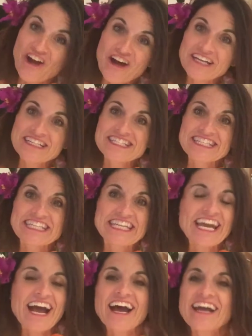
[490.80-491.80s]

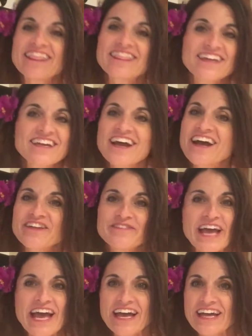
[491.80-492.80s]
honestly, I think I've
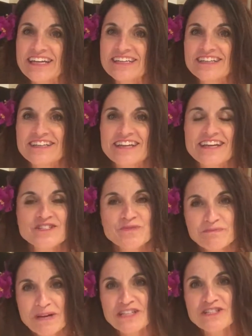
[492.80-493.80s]
had as
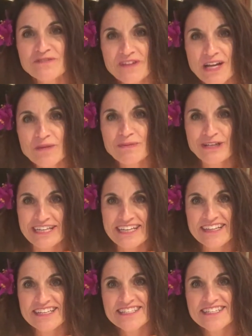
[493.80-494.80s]
much fun putting
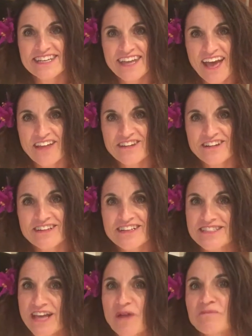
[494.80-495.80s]
this together
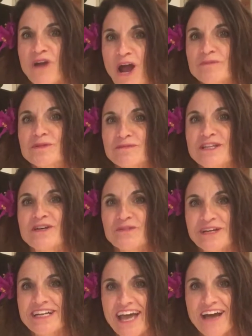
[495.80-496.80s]
as I'm probably
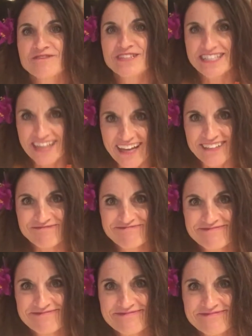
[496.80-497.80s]
going to have tonight.
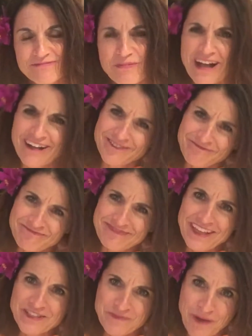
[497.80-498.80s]
Well,
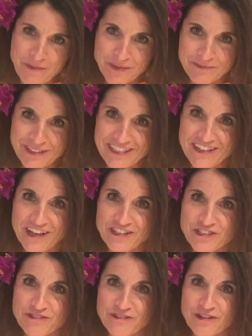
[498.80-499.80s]
that's probably
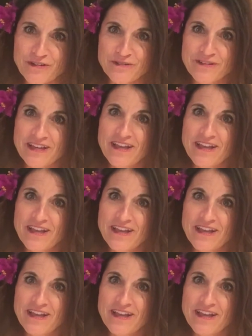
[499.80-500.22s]
not true.